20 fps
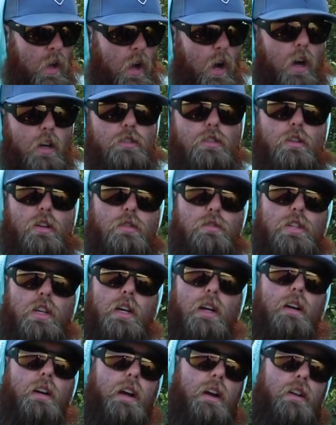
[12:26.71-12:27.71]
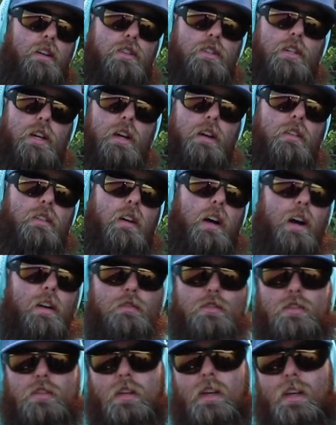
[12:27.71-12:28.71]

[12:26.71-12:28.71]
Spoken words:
Also, go check out Eric's channel. Obviously,